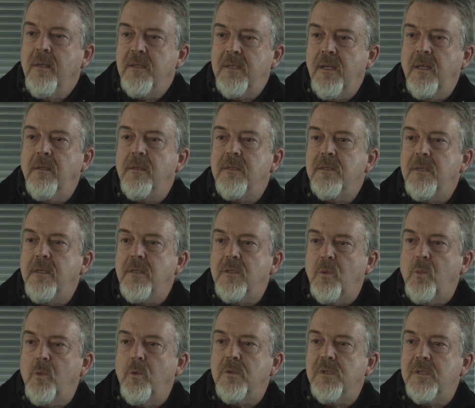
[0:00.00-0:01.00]
tendency
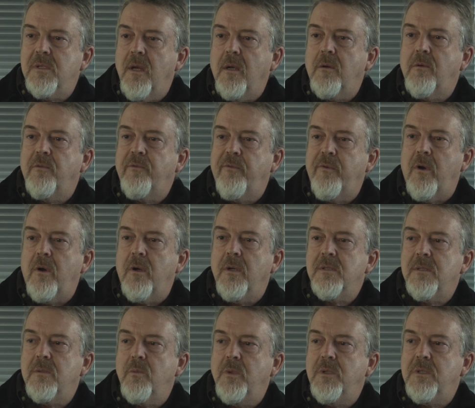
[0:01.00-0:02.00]
towards
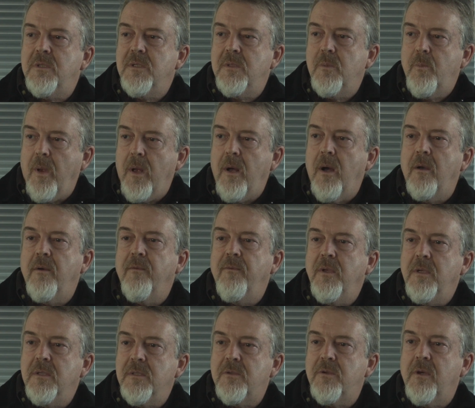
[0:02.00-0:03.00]
sacrifice, which is part of
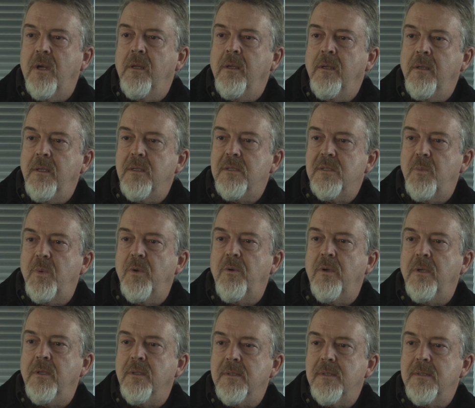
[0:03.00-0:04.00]
the Australian
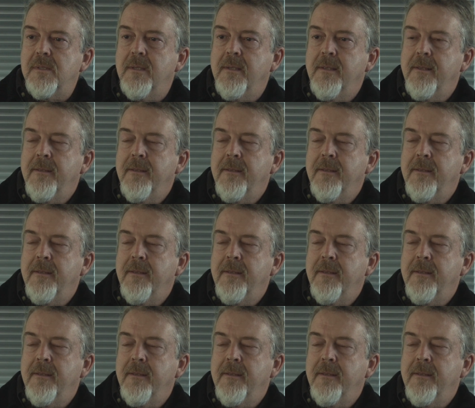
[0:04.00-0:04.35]
experience.